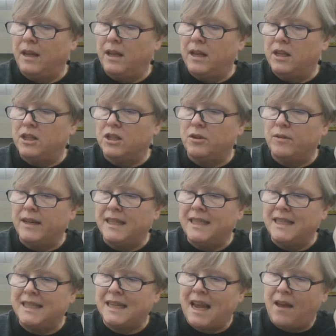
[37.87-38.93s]
So a
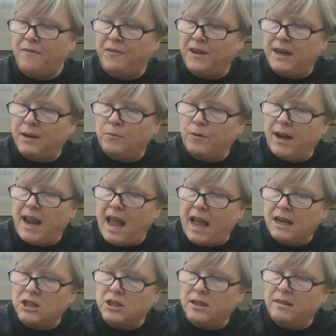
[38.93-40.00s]
definite
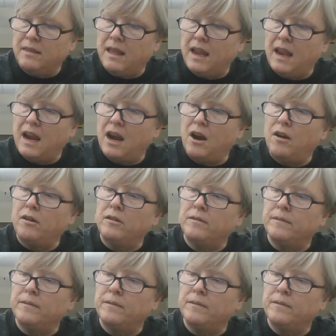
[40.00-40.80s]
reaction there.